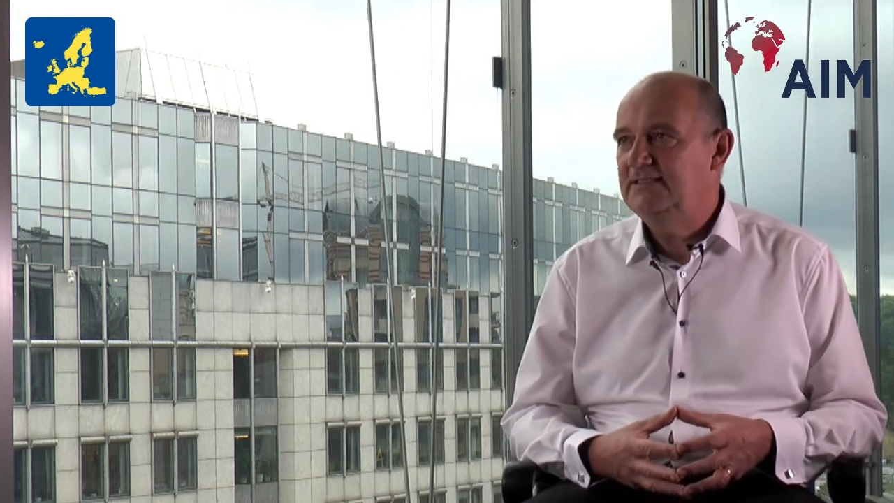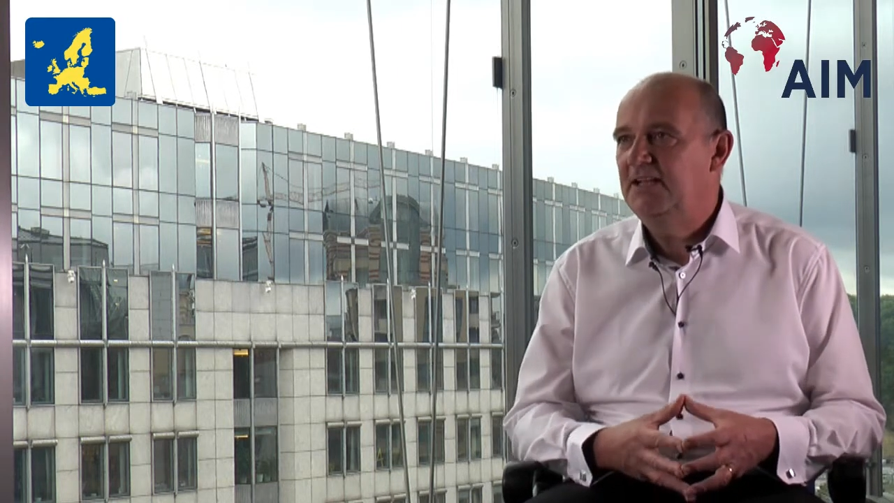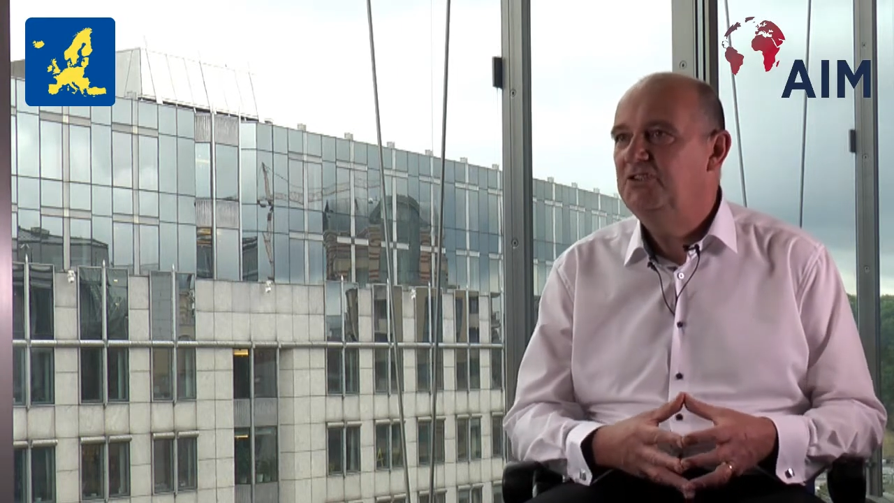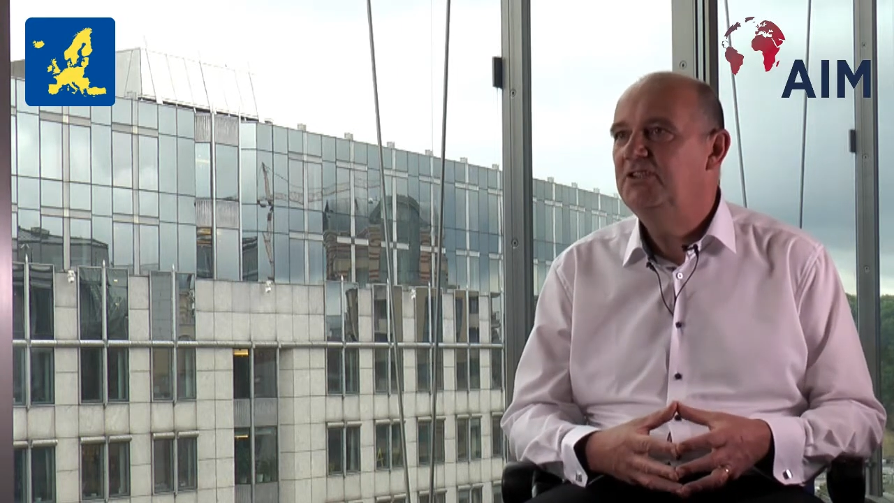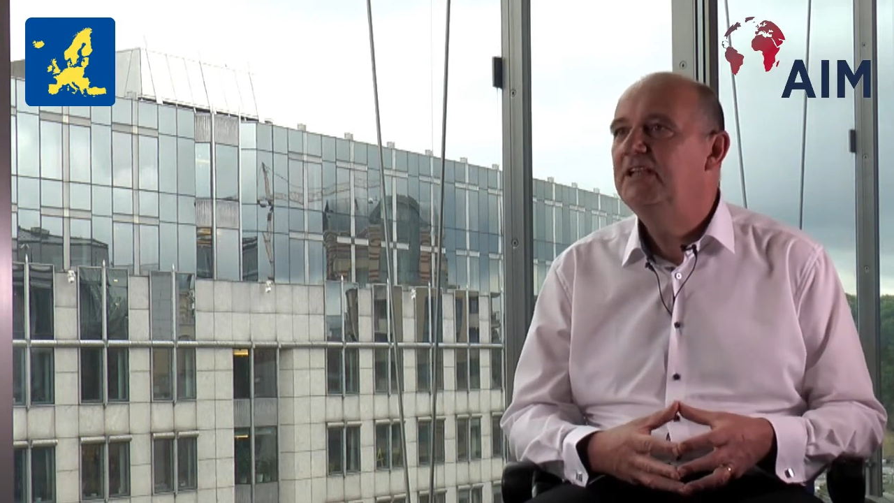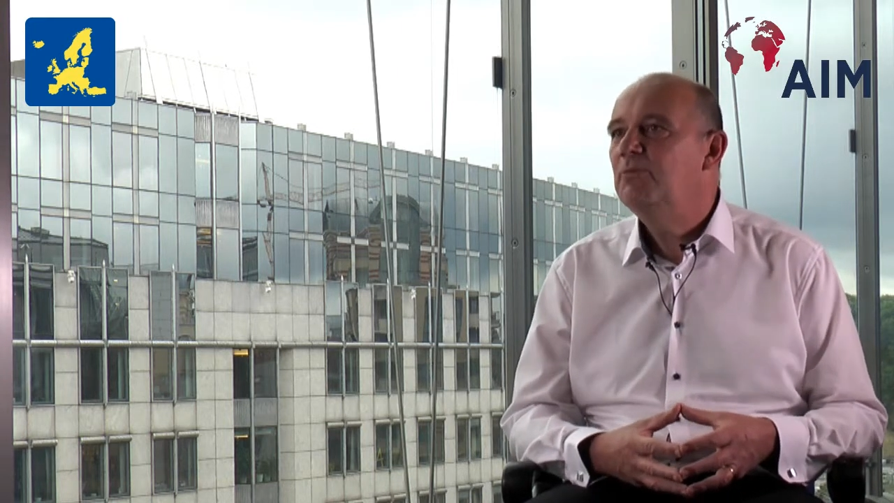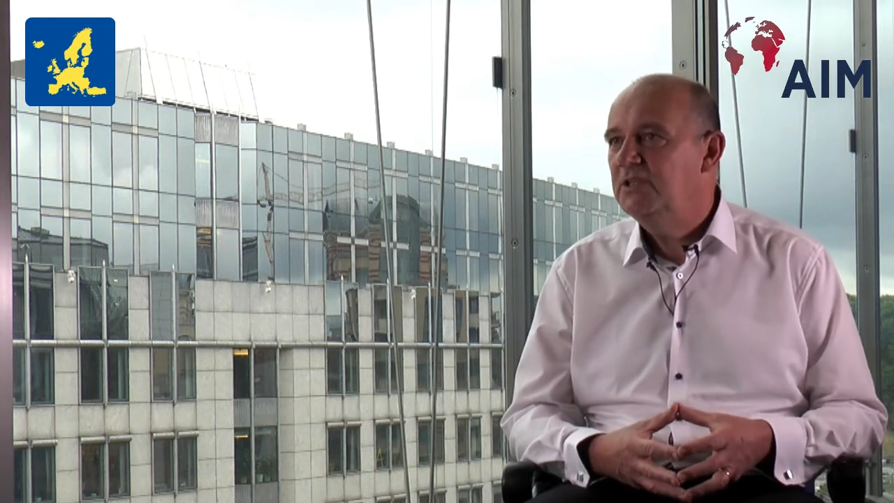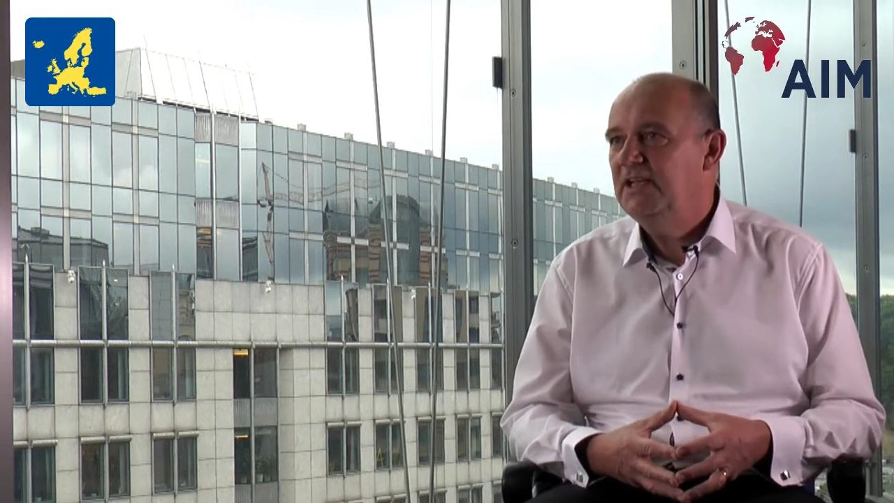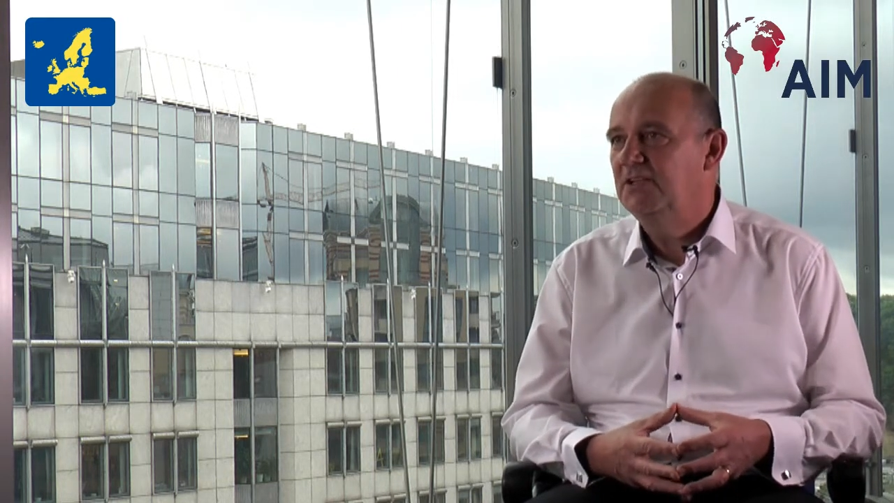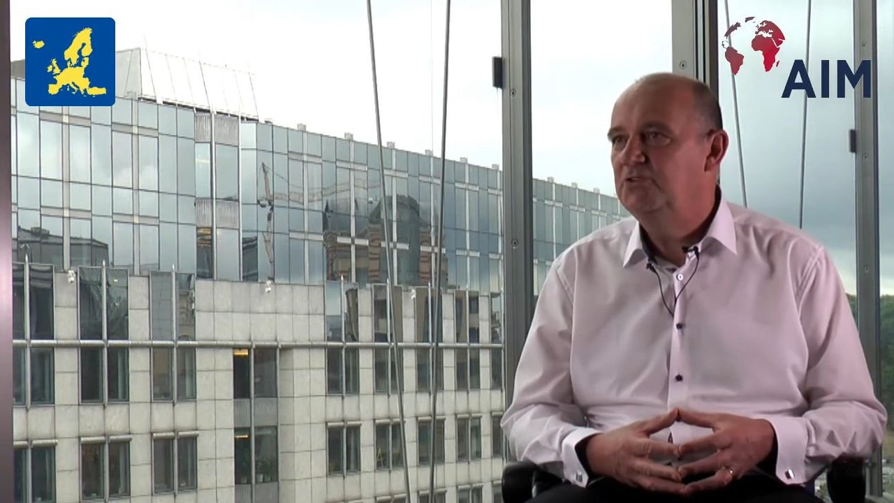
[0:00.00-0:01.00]
sanctioned in
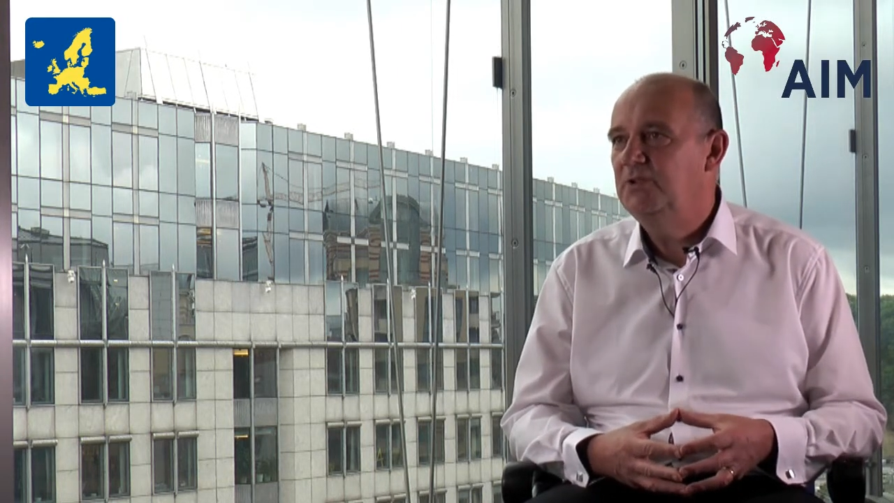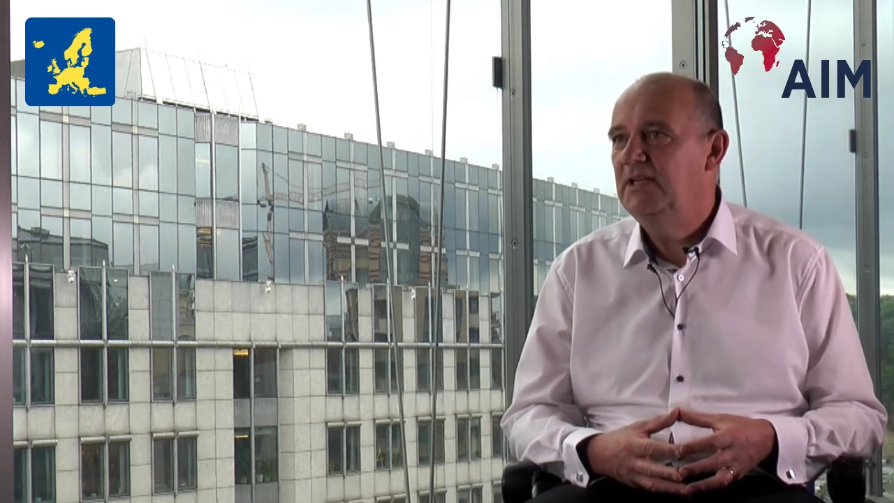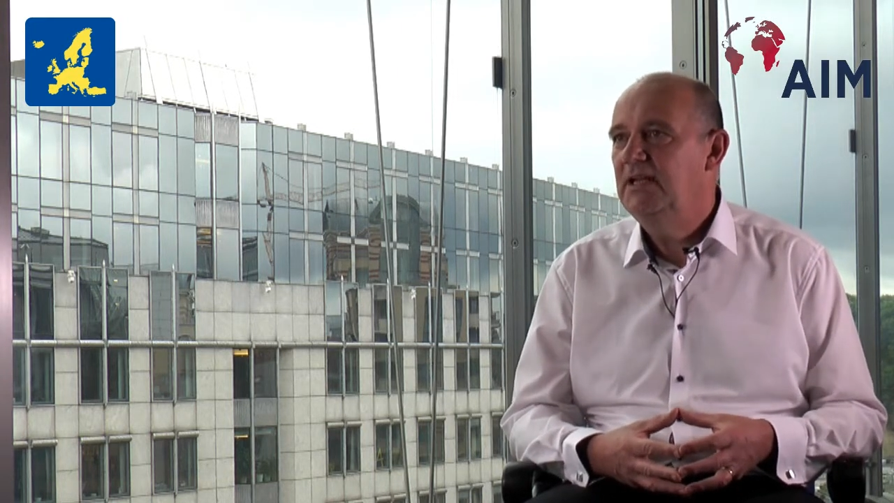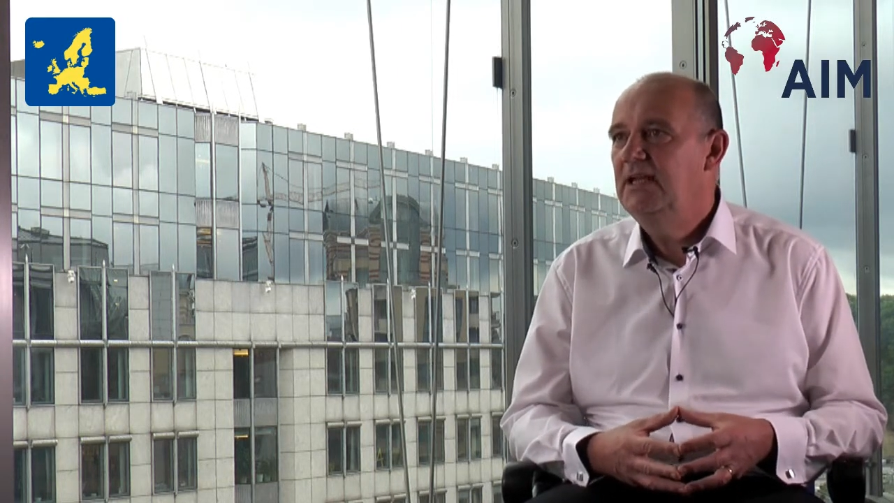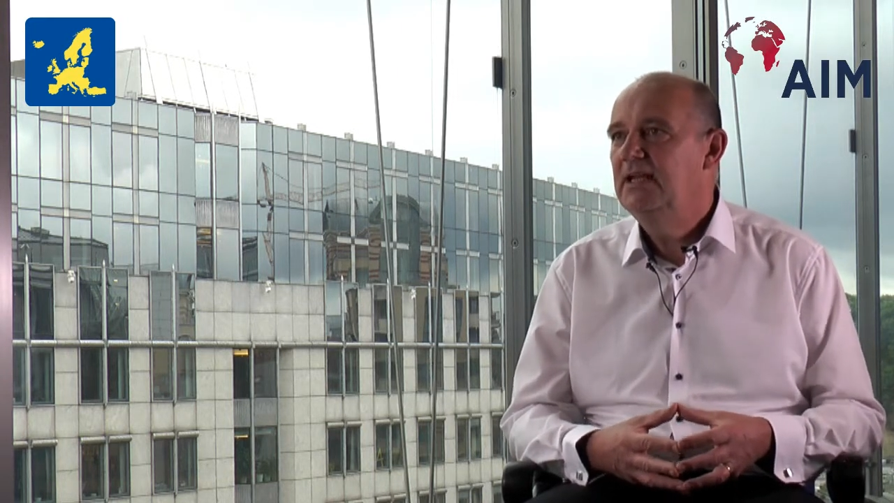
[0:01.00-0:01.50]
one country,